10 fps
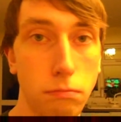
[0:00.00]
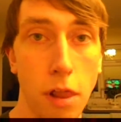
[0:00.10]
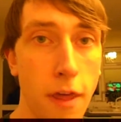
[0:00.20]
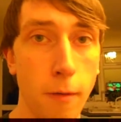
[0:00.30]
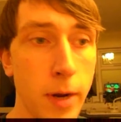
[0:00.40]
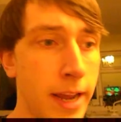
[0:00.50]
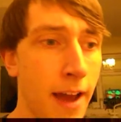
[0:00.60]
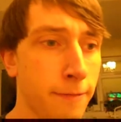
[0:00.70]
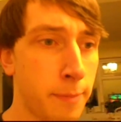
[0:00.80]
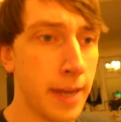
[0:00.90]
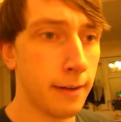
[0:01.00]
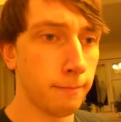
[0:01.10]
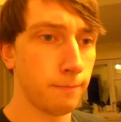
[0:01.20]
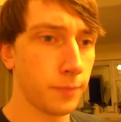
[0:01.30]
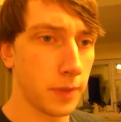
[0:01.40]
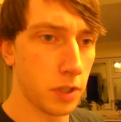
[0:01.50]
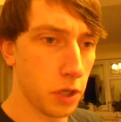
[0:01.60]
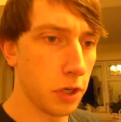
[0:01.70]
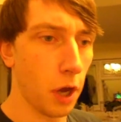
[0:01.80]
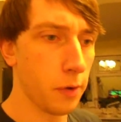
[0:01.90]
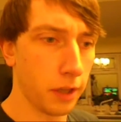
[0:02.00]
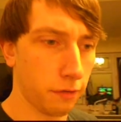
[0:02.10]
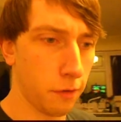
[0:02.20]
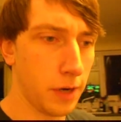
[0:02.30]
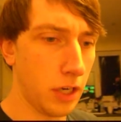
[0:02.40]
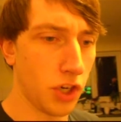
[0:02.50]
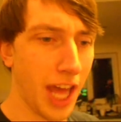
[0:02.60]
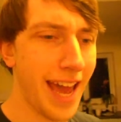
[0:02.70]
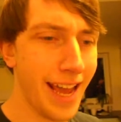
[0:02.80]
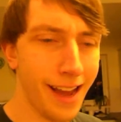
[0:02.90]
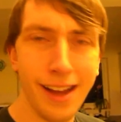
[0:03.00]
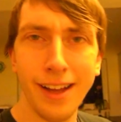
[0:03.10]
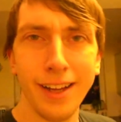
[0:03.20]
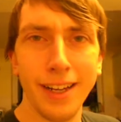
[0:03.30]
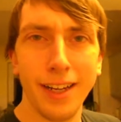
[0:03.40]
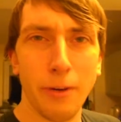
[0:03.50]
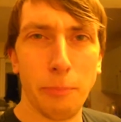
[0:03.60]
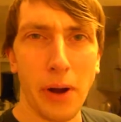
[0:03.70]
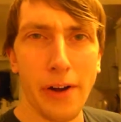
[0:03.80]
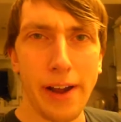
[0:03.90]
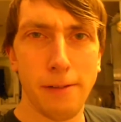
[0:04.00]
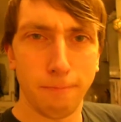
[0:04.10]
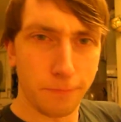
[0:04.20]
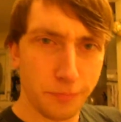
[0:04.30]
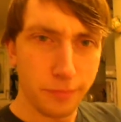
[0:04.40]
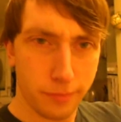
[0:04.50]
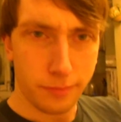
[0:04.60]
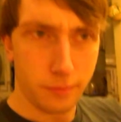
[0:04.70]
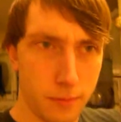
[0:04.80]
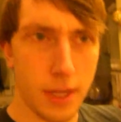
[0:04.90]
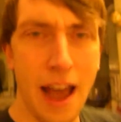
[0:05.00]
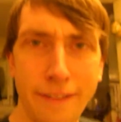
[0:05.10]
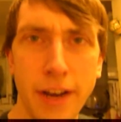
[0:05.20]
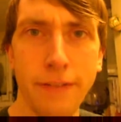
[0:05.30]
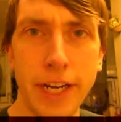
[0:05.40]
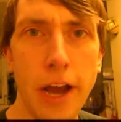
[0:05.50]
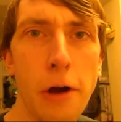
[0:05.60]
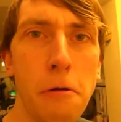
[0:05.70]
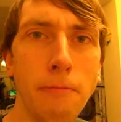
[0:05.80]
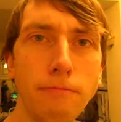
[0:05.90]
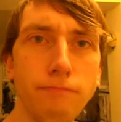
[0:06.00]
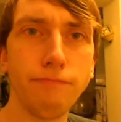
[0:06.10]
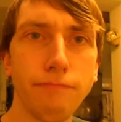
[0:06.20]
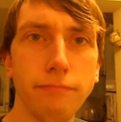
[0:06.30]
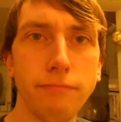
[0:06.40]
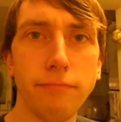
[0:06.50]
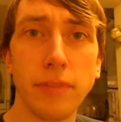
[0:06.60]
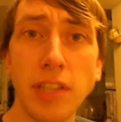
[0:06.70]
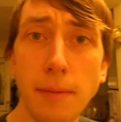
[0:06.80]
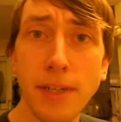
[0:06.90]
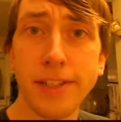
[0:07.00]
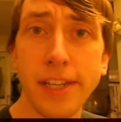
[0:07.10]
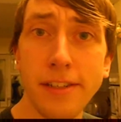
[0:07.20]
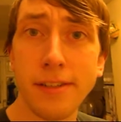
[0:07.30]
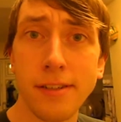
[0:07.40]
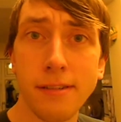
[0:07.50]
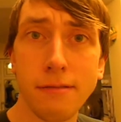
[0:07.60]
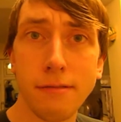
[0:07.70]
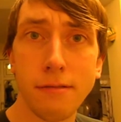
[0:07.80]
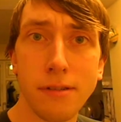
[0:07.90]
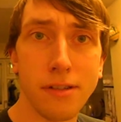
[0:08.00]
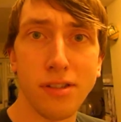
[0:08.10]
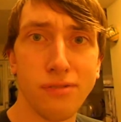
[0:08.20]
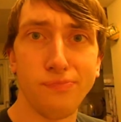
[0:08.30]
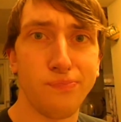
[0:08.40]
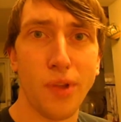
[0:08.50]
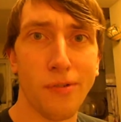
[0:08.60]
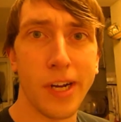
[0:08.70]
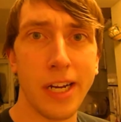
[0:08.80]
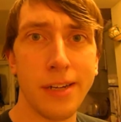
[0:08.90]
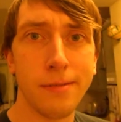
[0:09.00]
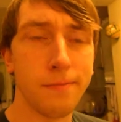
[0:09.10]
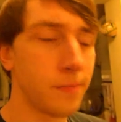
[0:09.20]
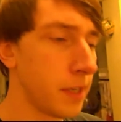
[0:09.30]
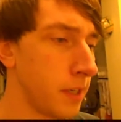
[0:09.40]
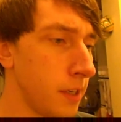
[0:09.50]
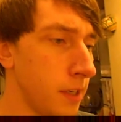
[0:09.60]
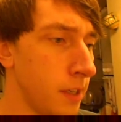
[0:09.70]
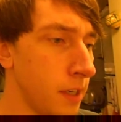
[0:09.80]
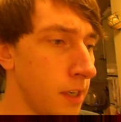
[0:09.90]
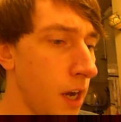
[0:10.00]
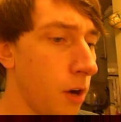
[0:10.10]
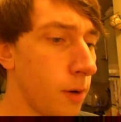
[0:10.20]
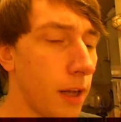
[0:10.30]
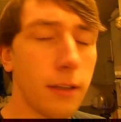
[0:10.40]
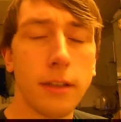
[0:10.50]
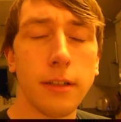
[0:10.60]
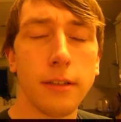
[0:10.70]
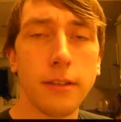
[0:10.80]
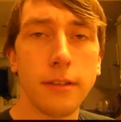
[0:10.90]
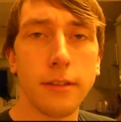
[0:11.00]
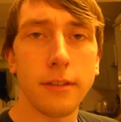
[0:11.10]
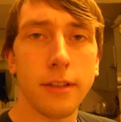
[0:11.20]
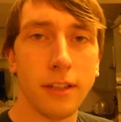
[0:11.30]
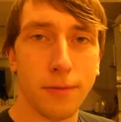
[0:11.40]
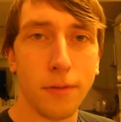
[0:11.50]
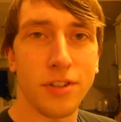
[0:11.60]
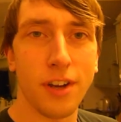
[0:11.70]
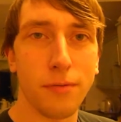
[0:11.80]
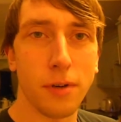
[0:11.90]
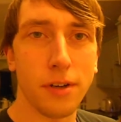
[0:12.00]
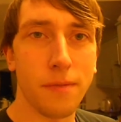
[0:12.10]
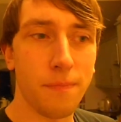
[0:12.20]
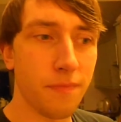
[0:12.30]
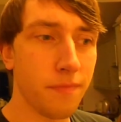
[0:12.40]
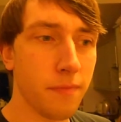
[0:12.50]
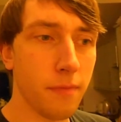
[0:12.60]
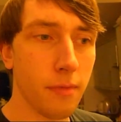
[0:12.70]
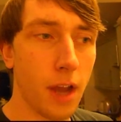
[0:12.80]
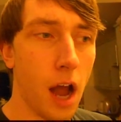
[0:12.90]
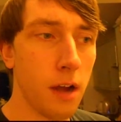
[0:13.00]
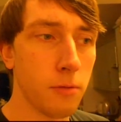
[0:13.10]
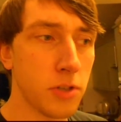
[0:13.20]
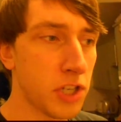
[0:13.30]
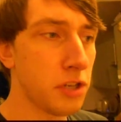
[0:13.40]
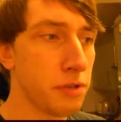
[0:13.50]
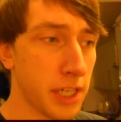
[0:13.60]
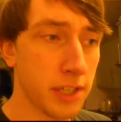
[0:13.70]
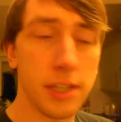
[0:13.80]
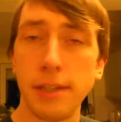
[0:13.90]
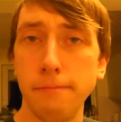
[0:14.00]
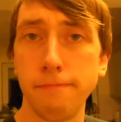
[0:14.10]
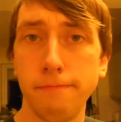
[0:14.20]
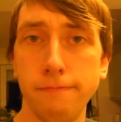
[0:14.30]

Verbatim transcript: that we have been going through each day by having a video. Does that make sense? Not really. Oh well. Thanks for watching, everyone. I will see you next time.